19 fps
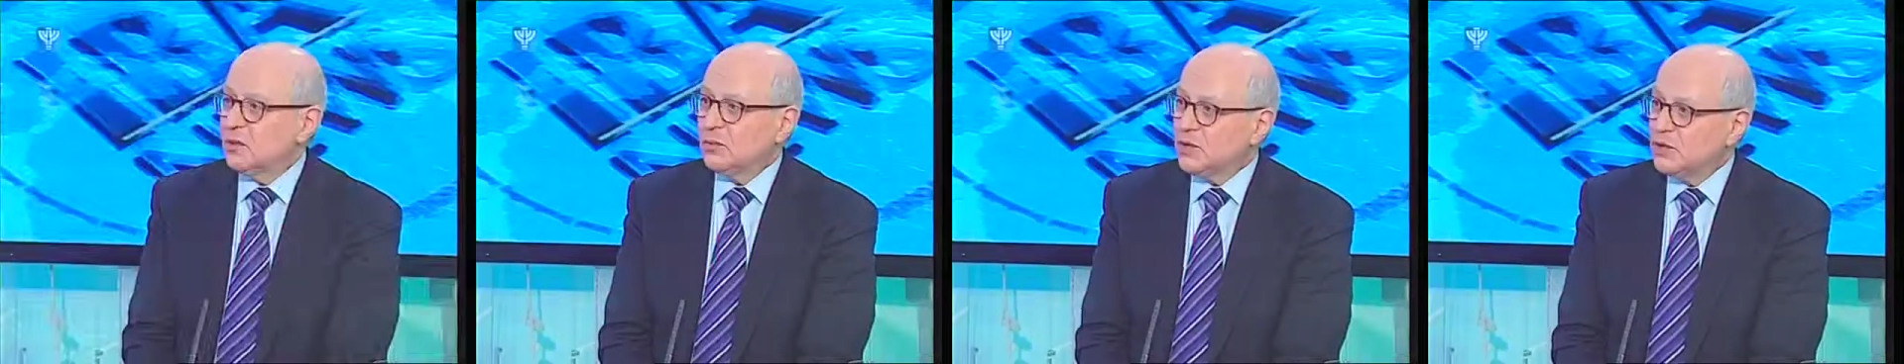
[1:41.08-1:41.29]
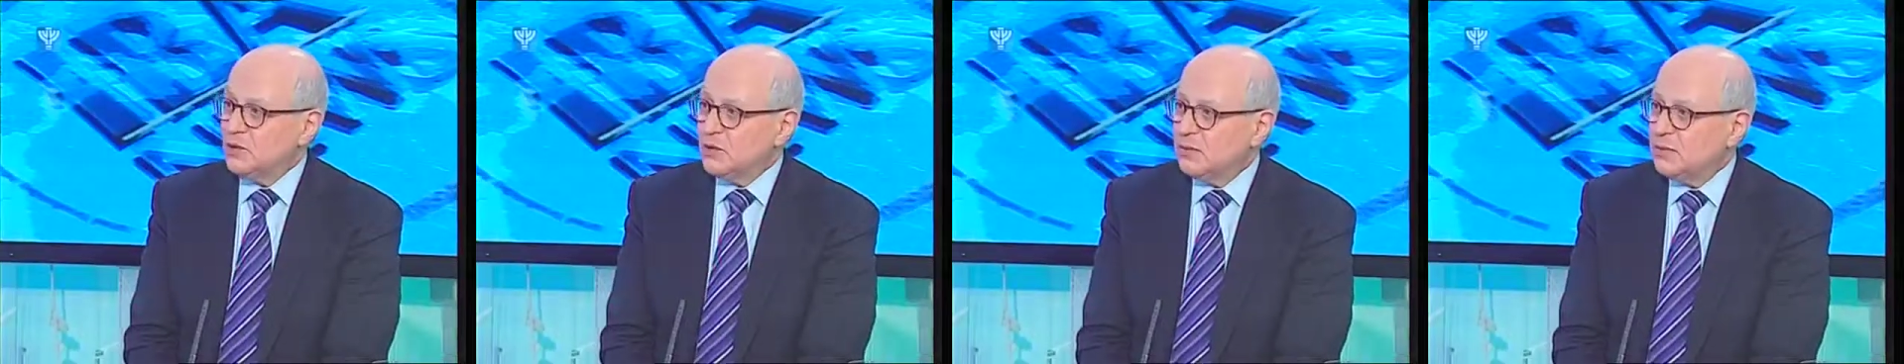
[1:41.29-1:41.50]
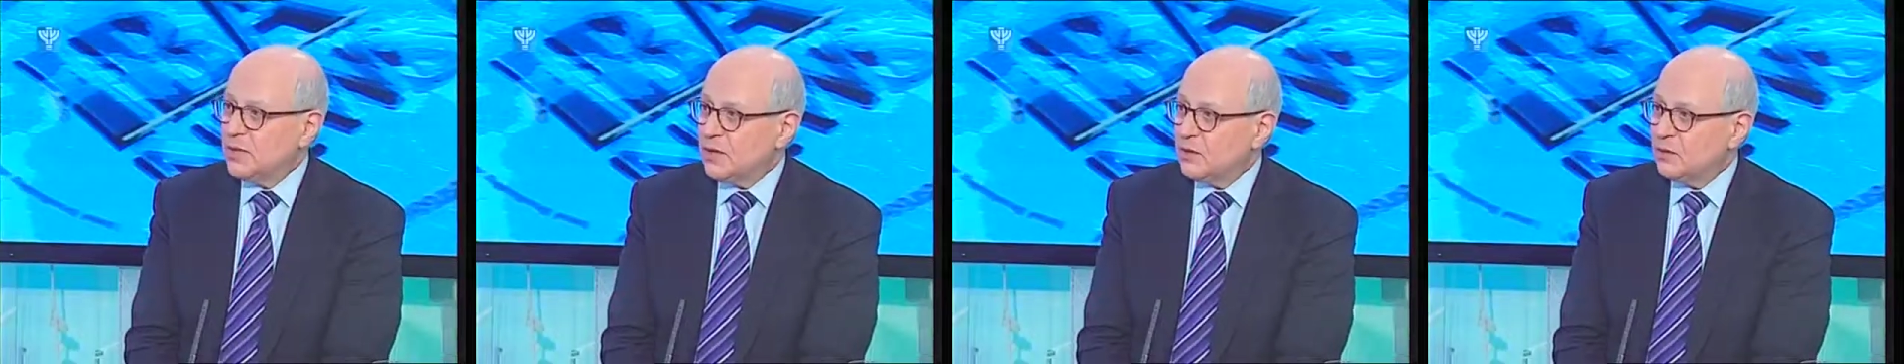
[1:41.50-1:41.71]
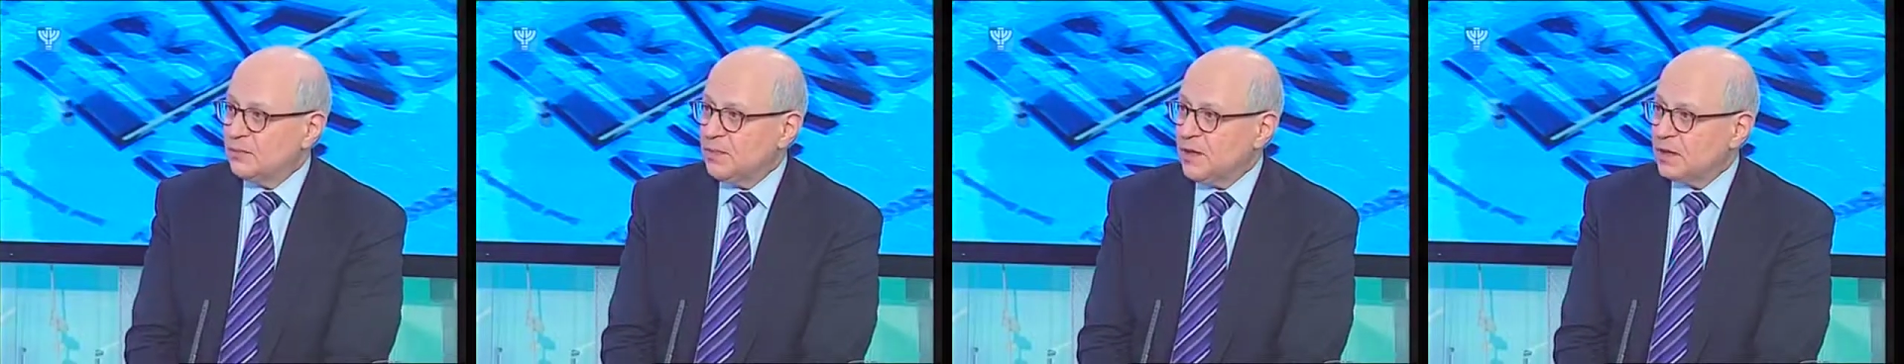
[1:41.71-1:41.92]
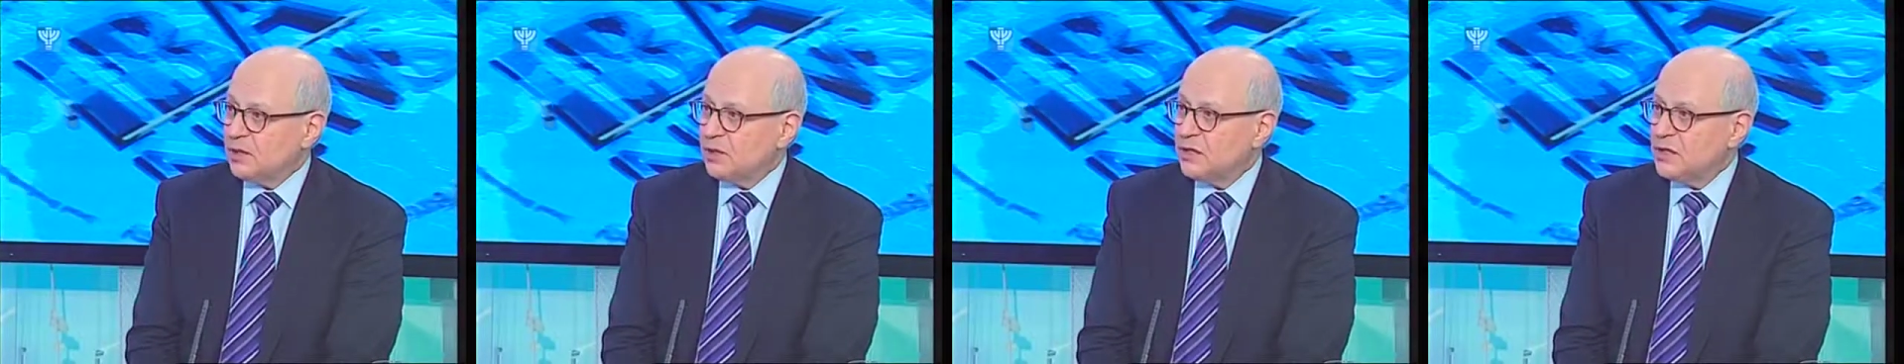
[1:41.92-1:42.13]
doing better and
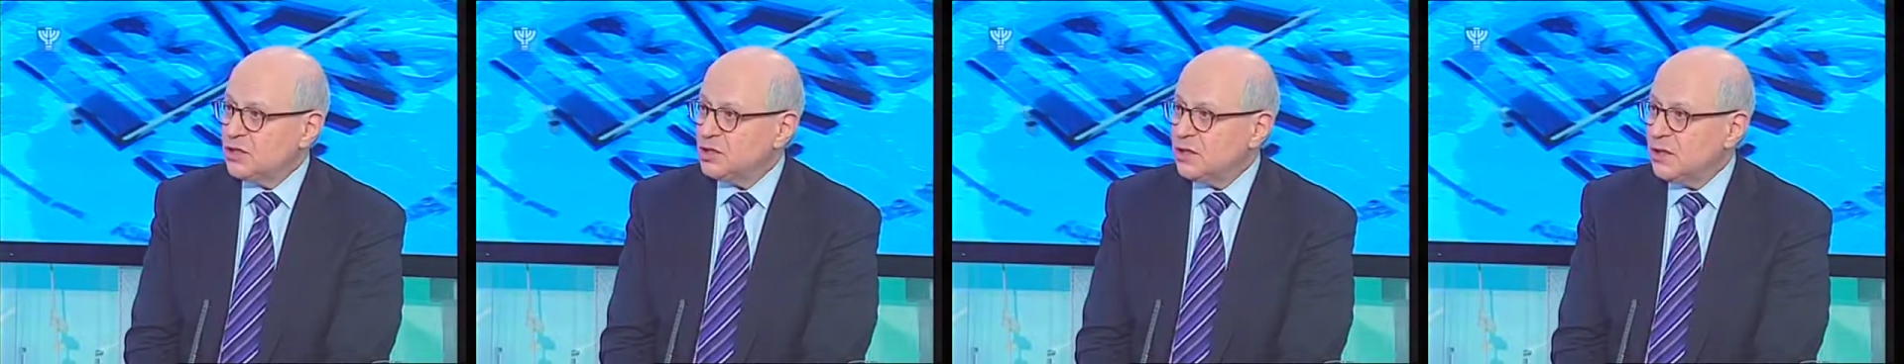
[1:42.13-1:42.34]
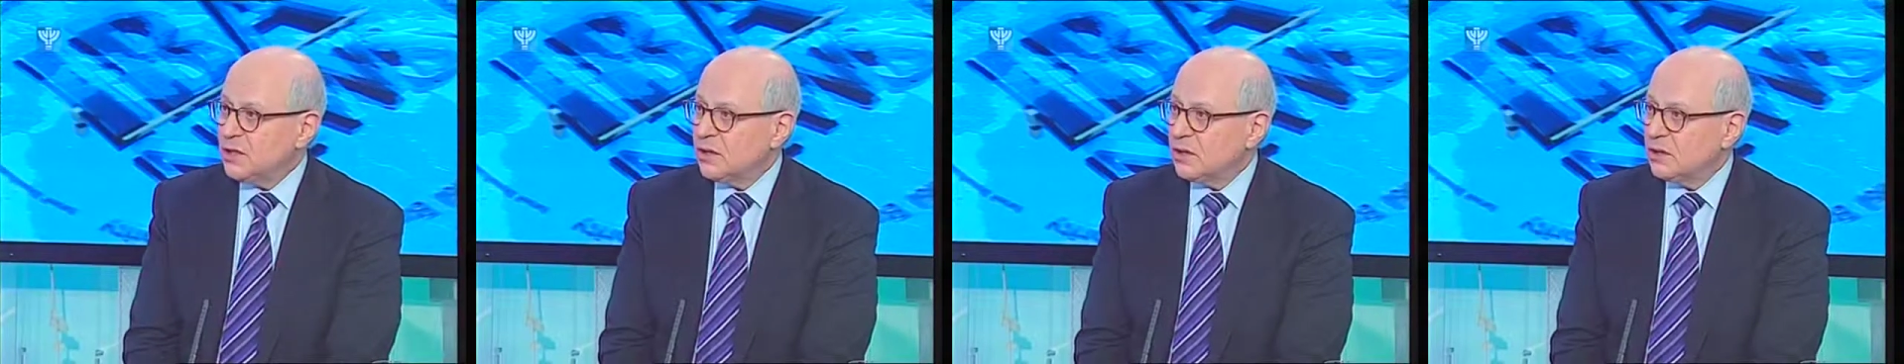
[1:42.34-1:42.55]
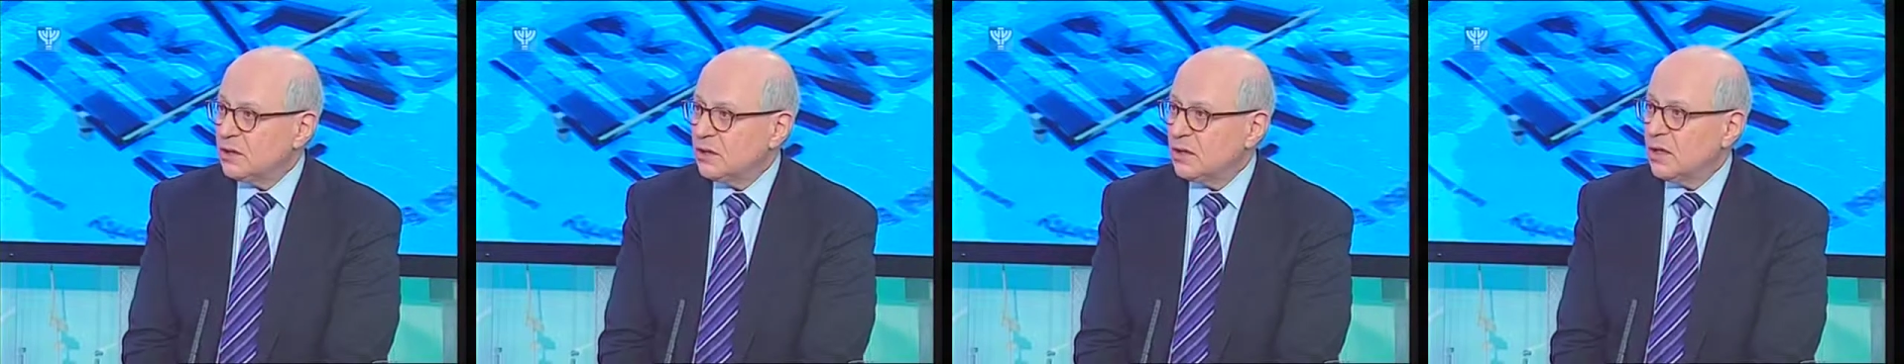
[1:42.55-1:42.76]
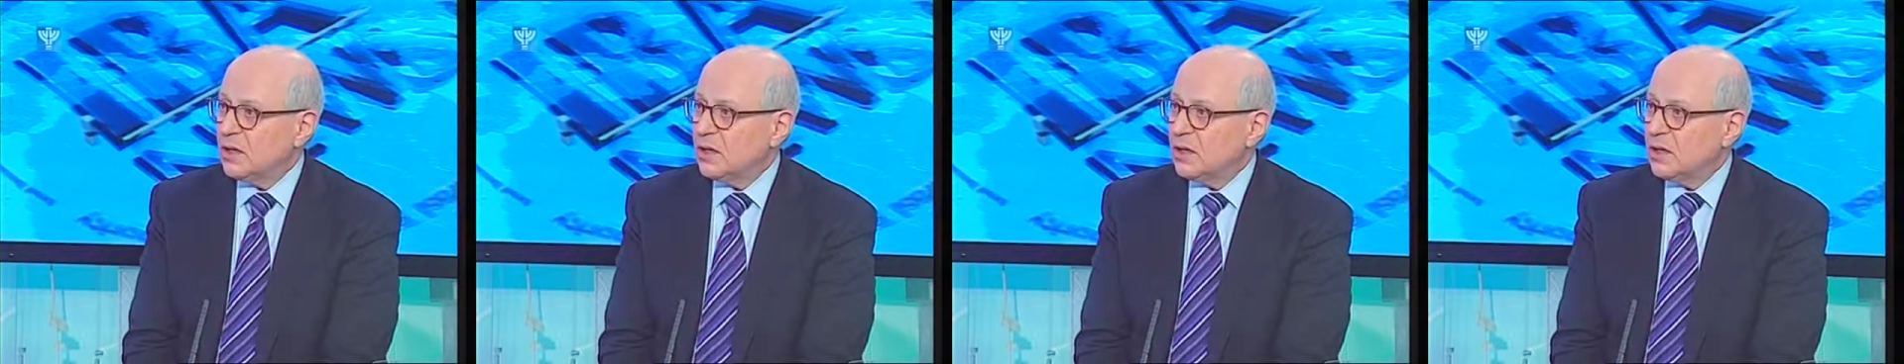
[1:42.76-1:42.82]
better each year,